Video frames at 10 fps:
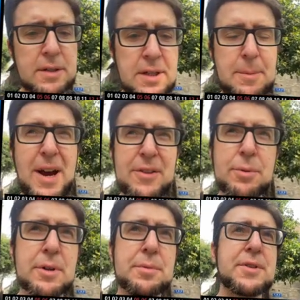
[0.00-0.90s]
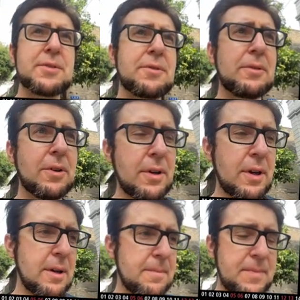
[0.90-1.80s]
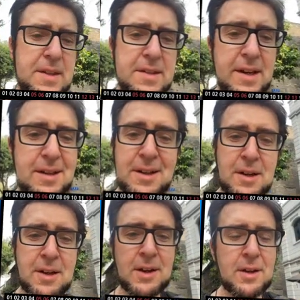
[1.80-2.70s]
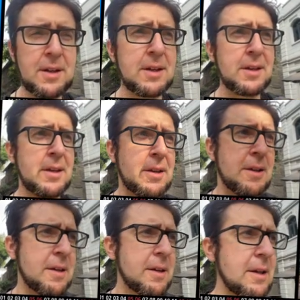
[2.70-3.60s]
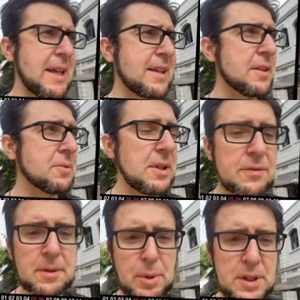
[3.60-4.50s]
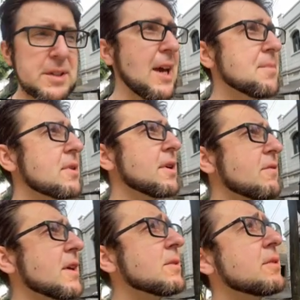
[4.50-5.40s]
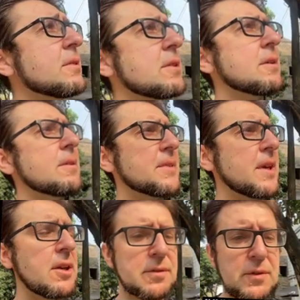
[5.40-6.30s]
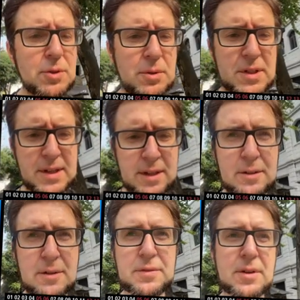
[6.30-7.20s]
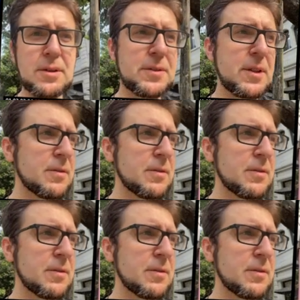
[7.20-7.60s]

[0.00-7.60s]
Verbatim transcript: And there's also all sorts of other behind-the-scenes features. Check it out at ko-fi.com/lazydevs.